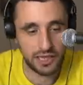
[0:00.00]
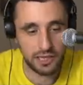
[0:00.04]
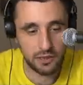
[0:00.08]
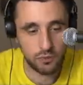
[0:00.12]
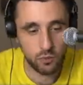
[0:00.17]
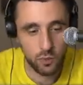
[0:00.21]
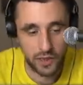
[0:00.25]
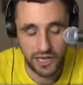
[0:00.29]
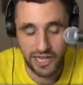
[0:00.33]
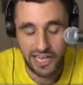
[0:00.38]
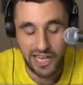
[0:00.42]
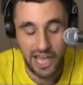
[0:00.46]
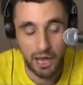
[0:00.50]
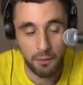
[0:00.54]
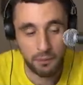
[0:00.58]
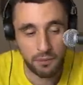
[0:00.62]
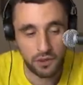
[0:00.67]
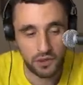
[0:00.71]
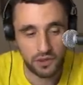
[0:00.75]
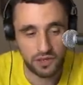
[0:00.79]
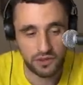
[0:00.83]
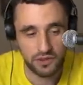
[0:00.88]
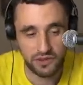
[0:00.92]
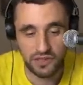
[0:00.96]
When he
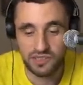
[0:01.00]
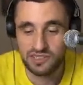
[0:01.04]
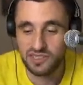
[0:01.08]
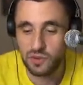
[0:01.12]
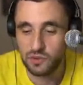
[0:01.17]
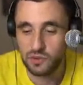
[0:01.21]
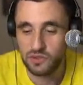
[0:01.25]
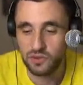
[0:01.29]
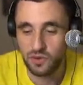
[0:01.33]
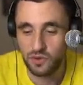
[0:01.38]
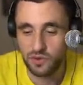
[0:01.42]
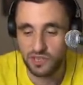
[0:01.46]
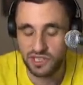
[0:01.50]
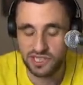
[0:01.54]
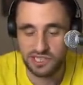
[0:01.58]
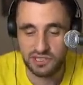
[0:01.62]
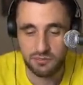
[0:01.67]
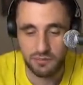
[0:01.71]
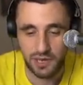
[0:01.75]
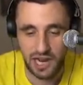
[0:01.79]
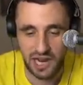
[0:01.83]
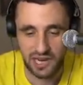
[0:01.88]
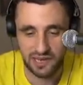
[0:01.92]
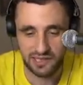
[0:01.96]
uploaded this, it was already
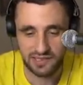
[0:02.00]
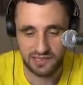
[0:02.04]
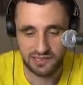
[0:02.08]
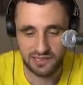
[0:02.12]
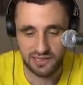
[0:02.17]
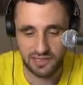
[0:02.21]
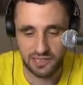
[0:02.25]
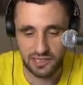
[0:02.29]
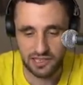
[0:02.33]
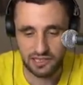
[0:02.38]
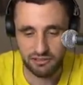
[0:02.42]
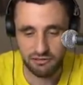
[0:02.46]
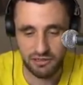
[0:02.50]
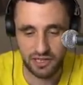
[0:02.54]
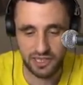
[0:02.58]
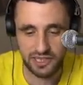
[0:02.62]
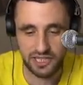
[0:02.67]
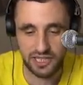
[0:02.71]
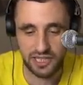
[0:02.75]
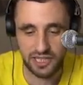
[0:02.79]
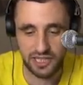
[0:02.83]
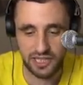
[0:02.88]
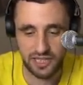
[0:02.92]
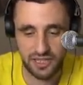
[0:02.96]
debunked. The
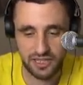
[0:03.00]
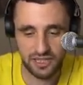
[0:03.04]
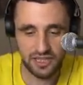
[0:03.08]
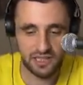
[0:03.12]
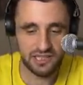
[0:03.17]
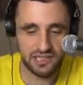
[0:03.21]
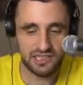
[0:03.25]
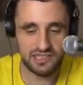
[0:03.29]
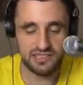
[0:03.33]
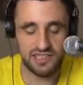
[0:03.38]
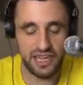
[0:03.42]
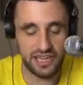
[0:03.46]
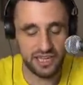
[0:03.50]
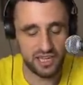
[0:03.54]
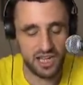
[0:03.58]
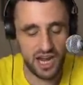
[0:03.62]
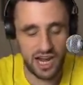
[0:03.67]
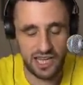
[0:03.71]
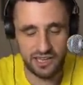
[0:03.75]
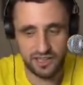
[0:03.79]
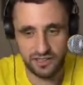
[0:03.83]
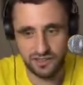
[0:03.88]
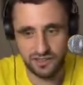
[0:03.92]
fucking Snake Island